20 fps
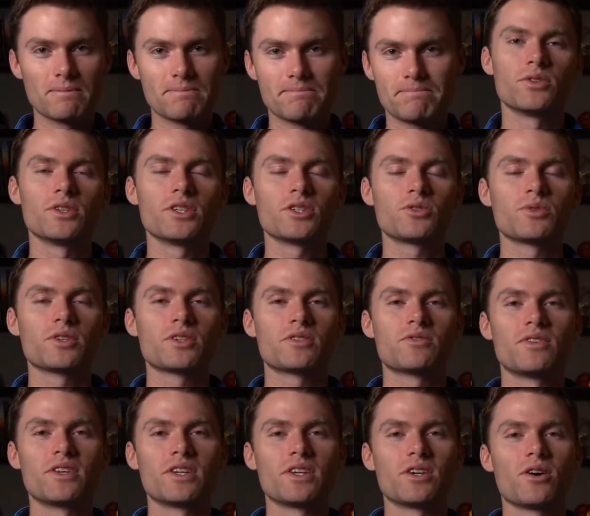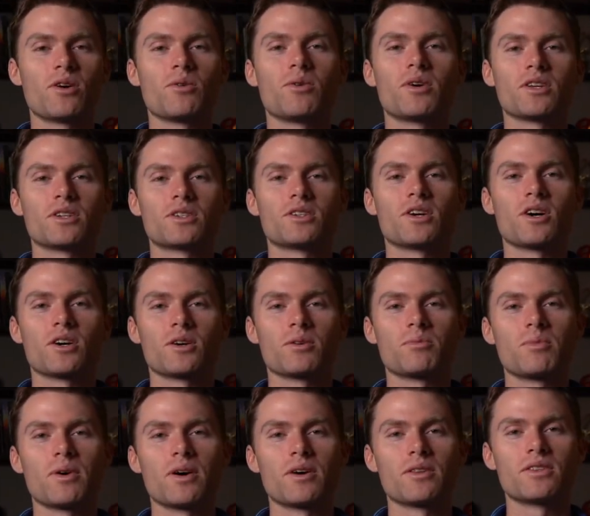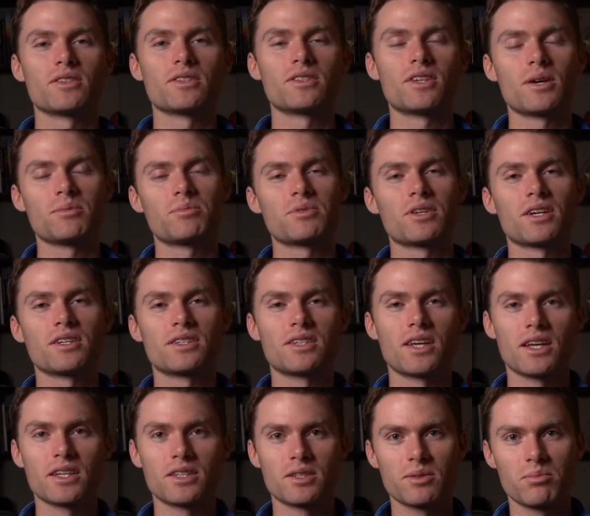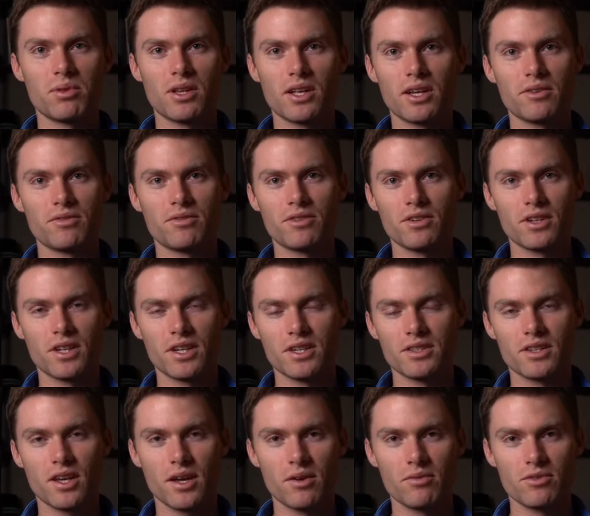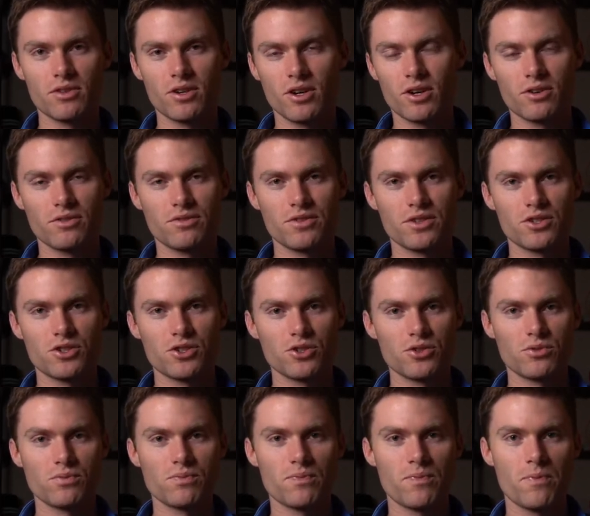So in this week's video, I want to talk about the steps I take to plan for a landscape photography shoot.